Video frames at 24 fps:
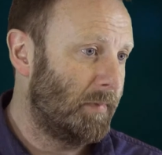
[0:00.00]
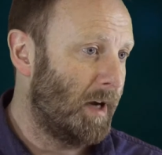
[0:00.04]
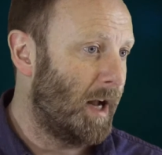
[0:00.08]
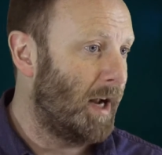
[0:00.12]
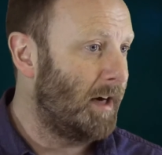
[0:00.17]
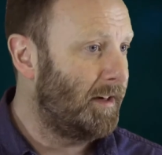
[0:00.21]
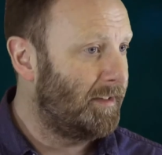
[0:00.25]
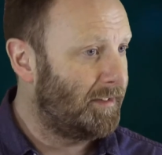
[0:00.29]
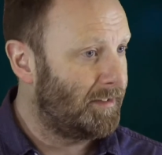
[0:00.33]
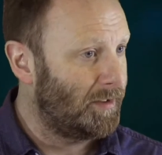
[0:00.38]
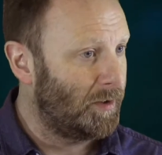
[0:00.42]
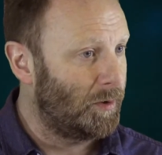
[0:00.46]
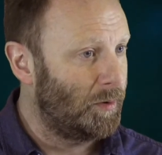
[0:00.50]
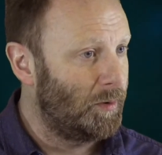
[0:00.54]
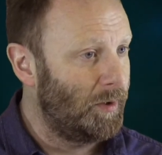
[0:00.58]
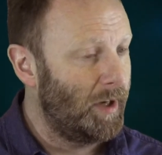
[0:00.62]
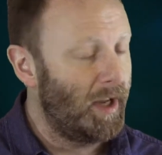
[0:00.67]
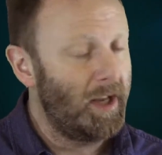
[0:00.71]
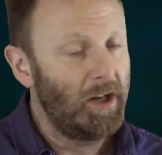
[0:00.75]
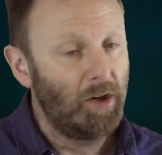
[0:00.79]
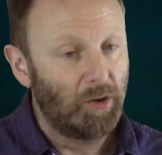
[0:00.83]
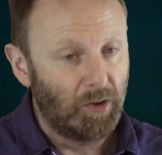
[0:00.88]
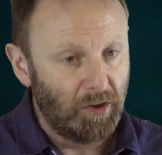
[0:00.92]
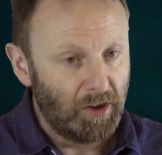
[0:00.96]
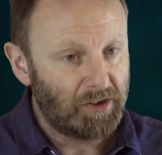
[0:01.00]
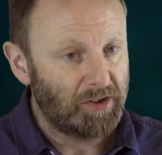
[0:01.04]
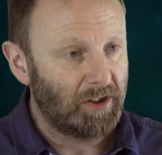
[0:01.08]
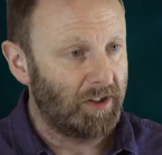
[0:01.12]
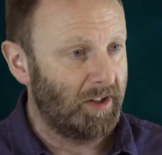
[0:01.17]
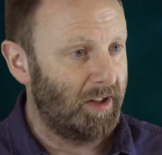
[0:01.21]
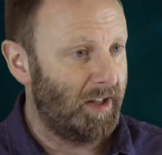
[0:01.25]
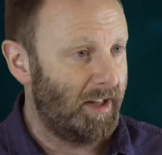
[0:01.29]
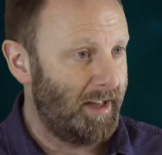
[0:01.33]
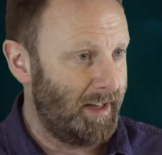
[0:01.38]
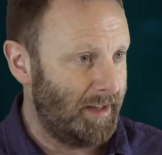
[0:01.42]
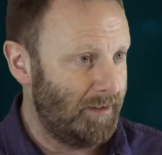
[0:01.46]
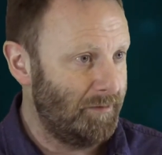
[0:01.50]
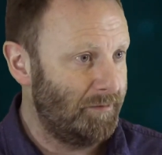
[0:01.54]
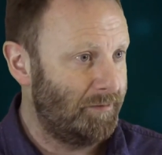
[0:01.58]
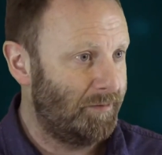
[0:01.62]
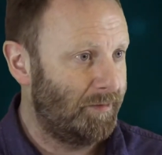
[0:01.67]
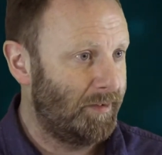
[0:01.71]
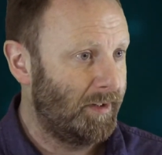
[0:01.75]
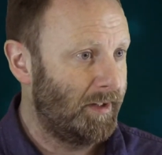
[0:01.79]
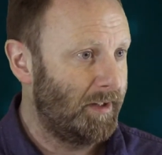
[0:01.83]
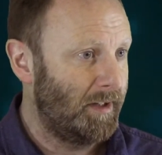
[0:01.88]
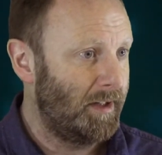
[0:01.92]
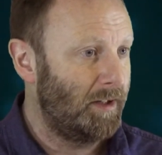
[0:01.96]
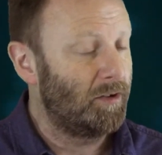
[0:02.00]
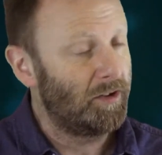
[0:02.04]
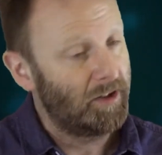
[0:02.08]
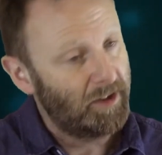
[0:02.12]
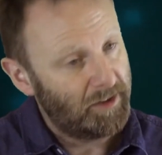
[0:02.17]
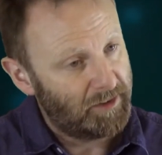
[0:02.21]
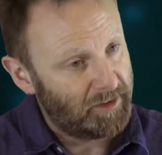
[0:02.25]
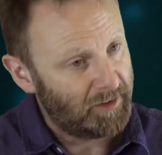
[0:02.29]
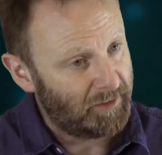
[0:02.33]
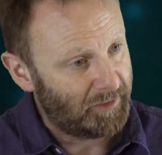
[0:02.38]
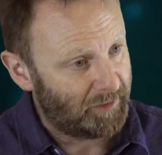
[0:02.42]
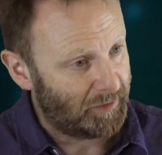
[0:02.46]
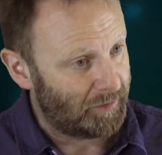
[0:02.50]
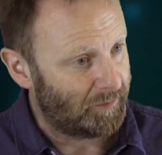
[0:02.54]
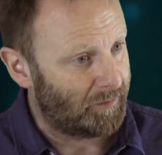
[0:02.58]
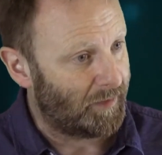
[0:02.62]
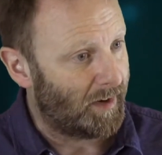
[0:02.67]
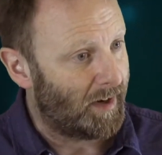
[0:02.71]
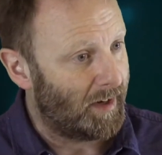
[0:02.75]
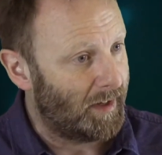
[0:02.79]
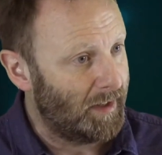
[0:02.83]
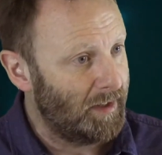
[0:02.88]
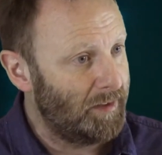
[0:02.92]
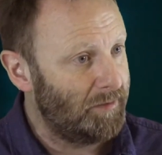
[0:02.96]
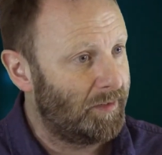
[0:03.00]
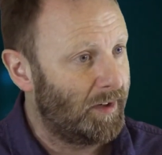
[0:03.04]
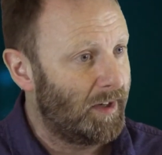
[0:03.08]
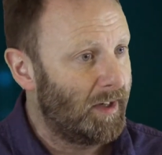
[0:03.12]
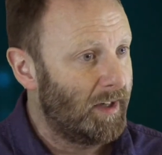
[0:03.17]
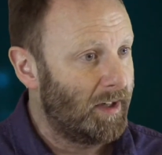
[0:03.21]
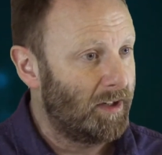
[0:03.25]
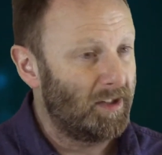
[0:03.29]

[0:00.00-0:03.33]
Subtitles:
And so in order to live, in order to survive,